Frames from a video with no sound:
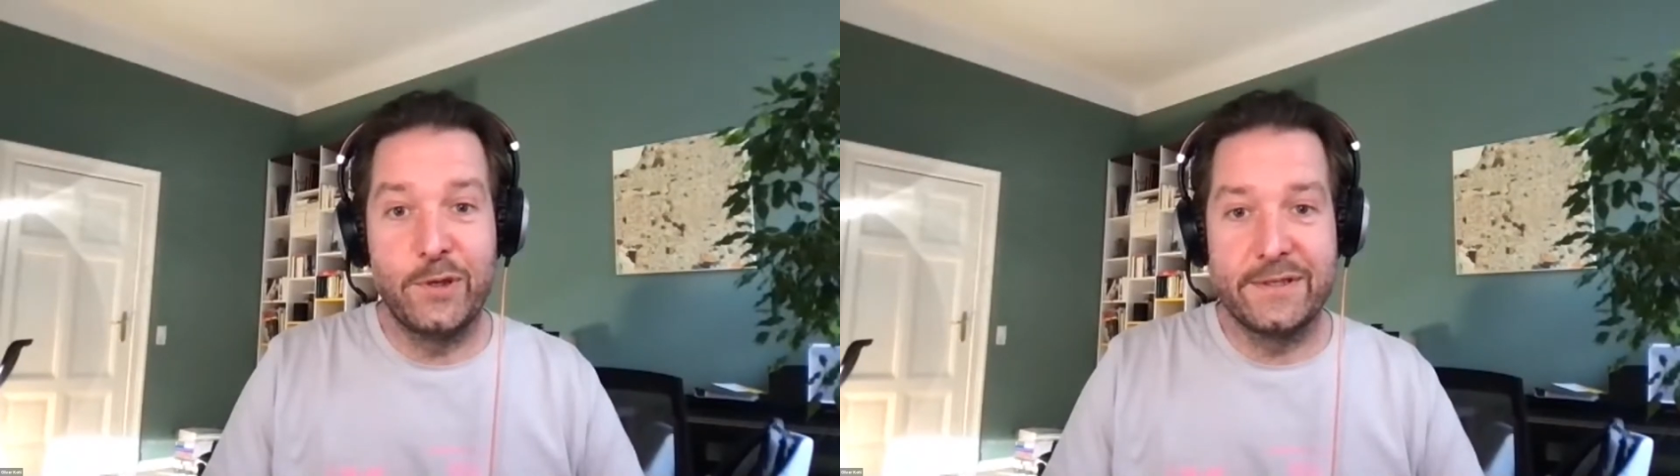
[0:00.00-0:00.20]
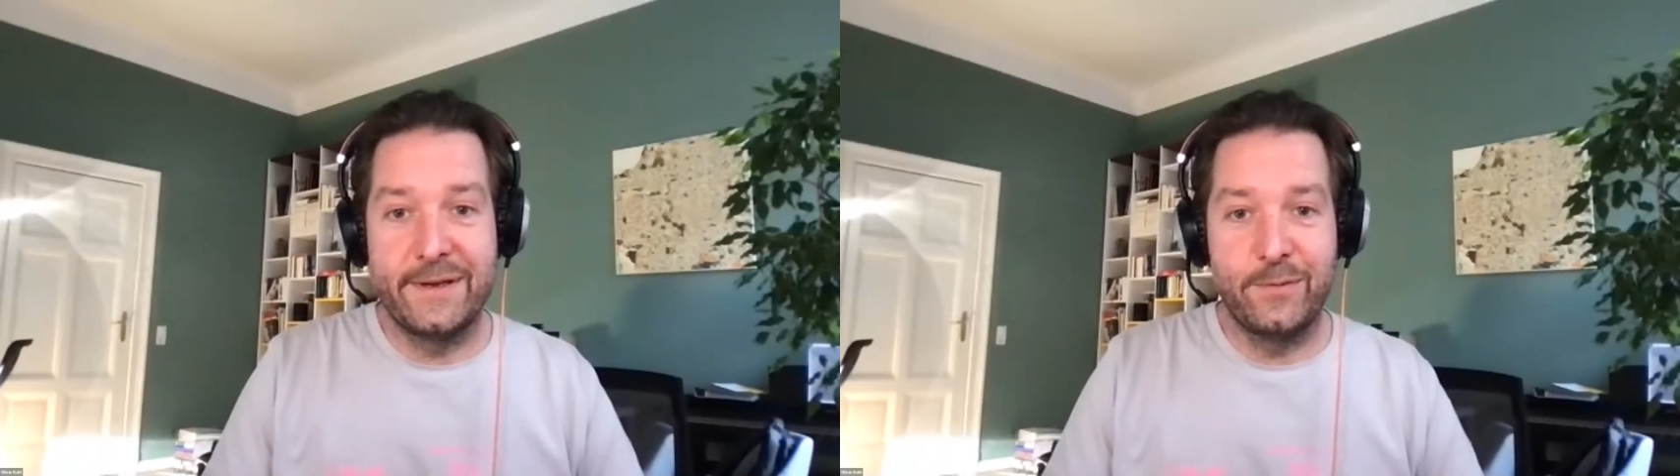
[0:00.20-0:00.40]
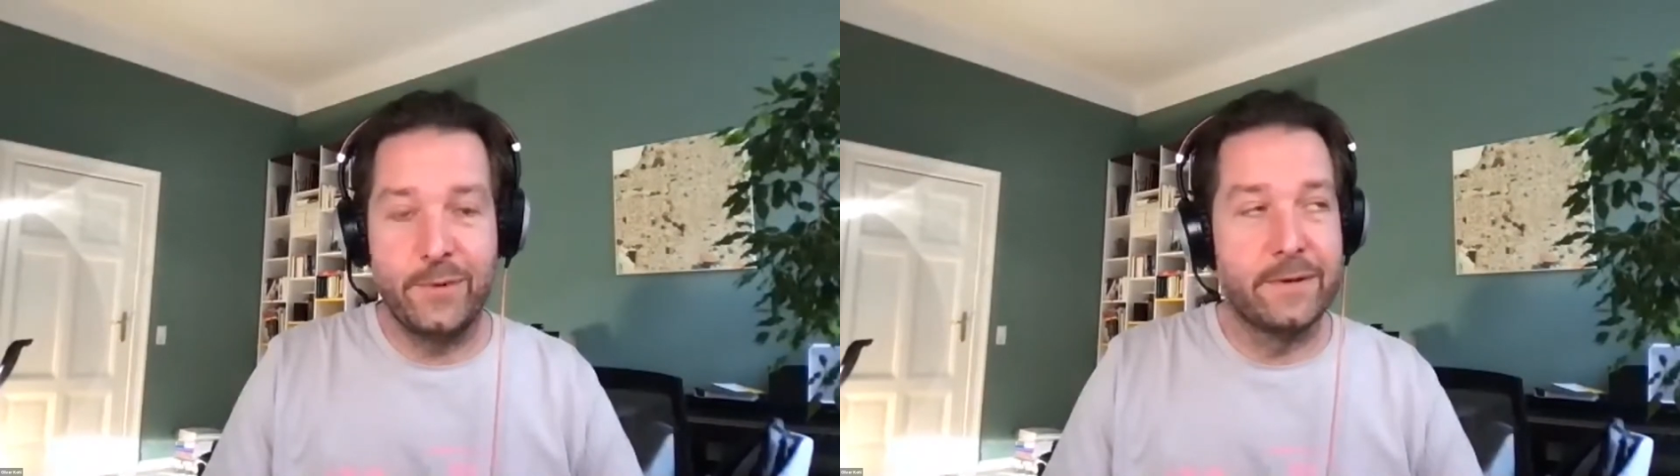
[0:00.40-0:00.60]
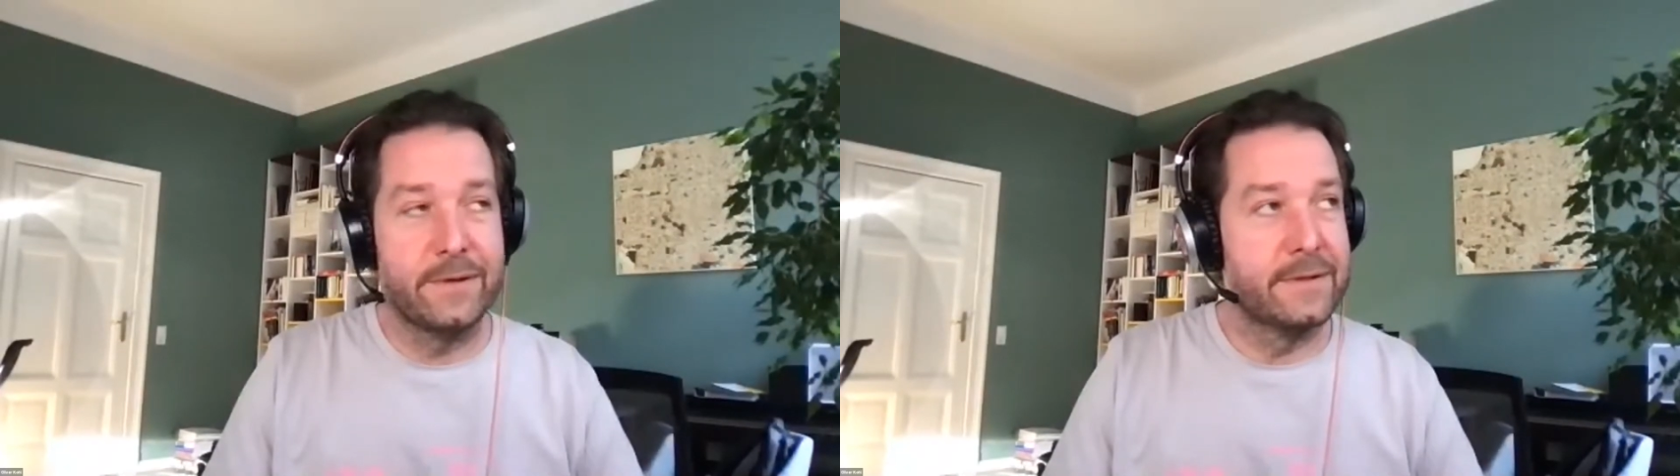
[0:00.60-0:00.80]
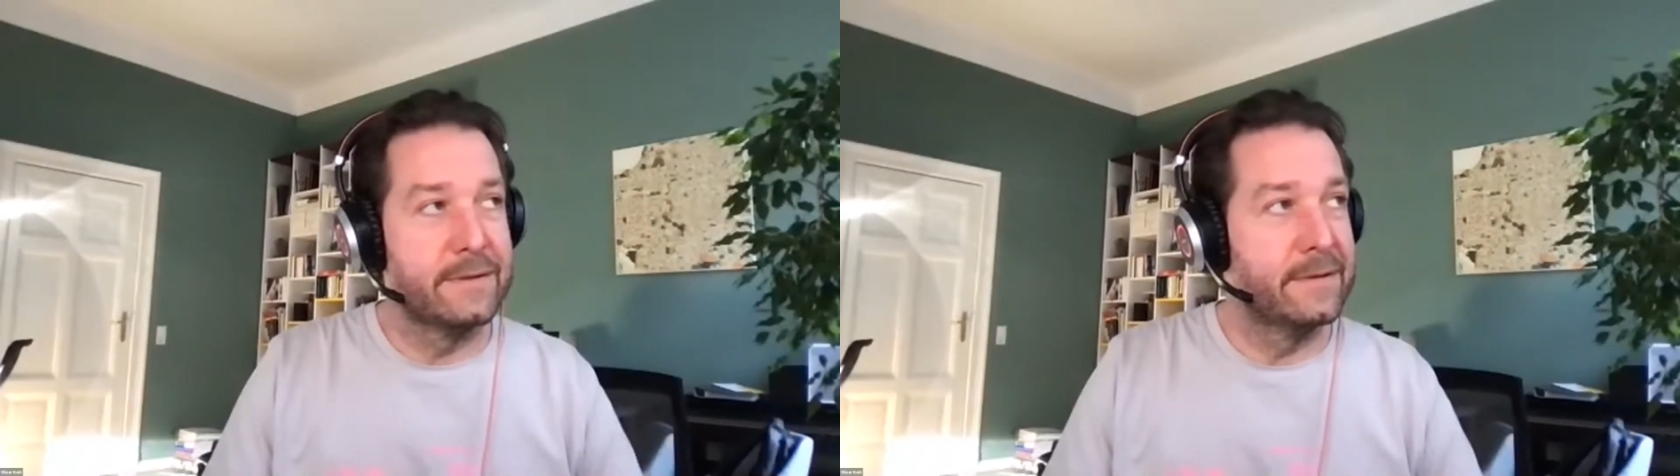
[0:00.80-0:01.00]
that we
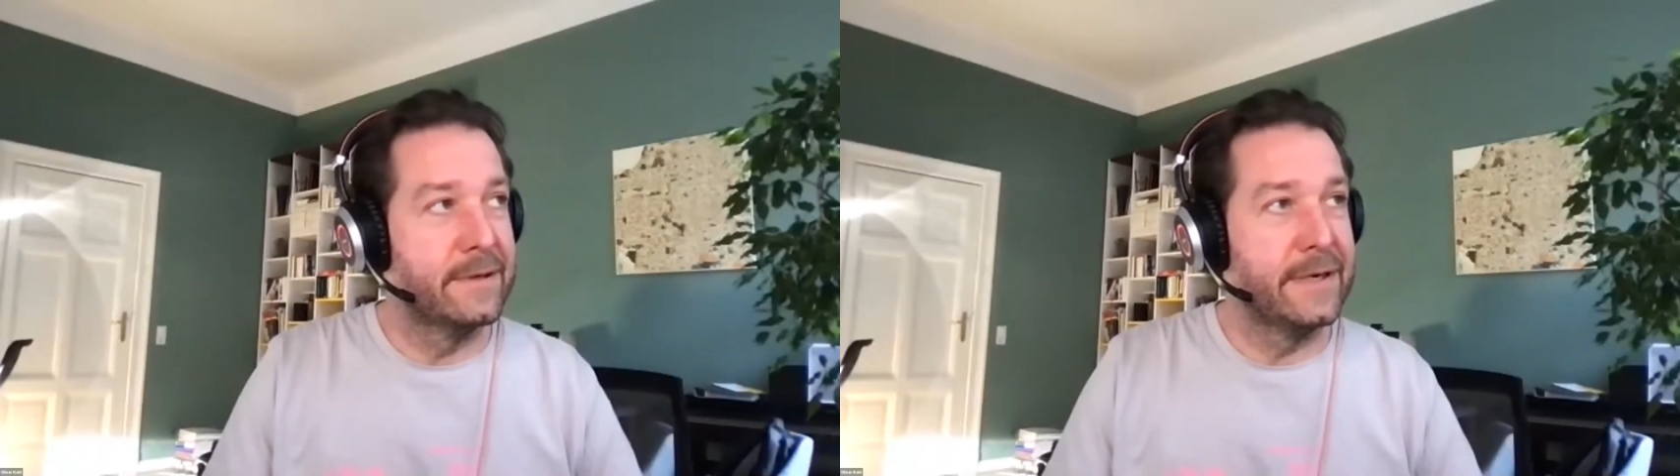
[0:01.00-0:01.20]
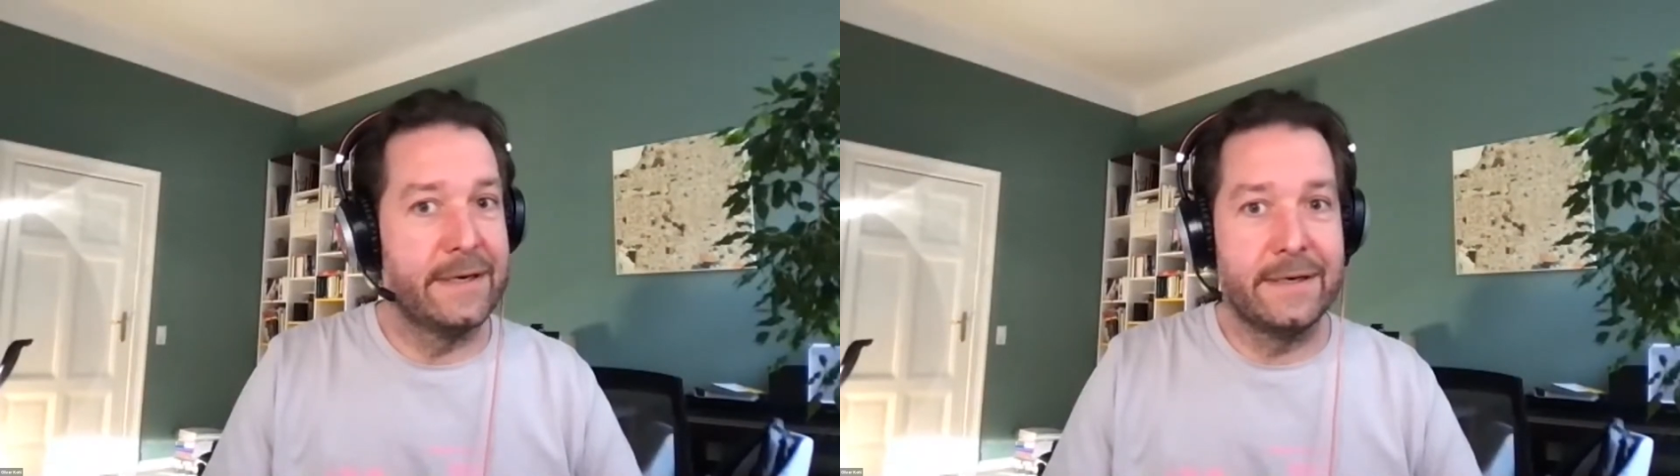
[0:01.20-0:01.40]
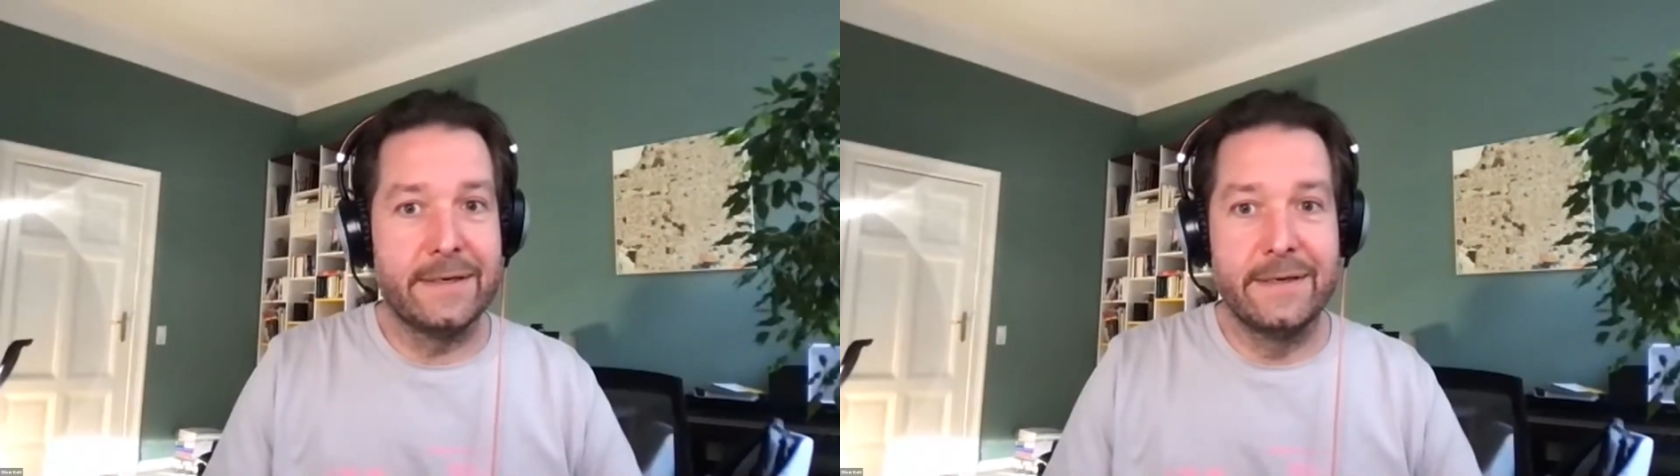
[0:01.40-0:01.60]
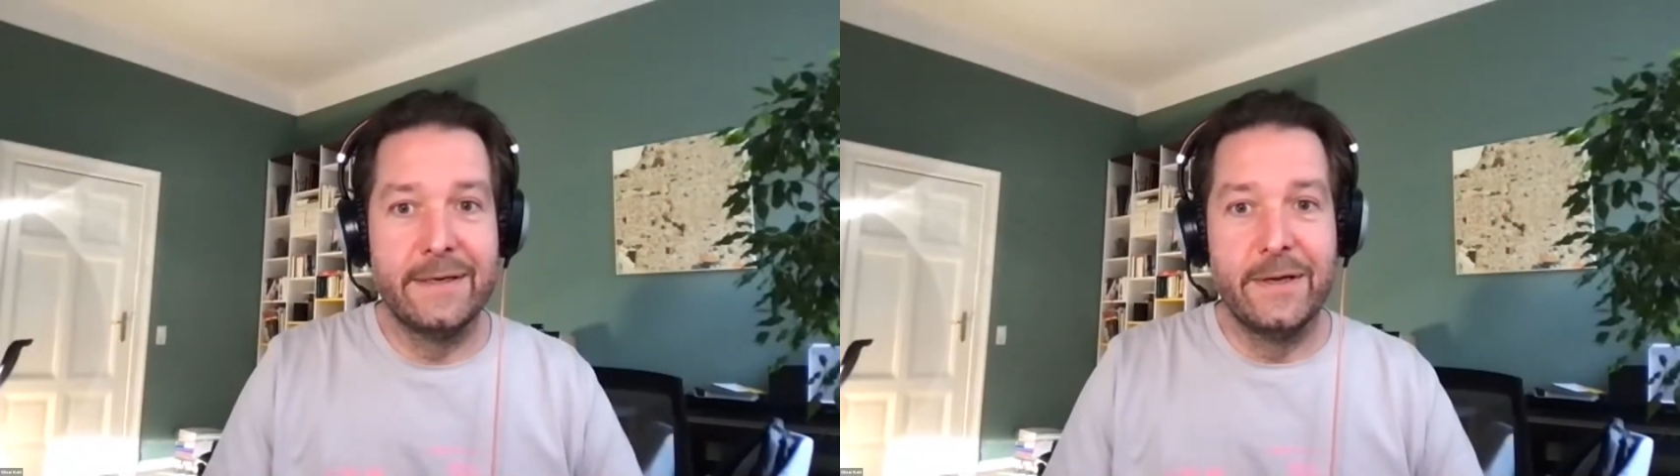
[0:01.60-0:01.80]
learned. I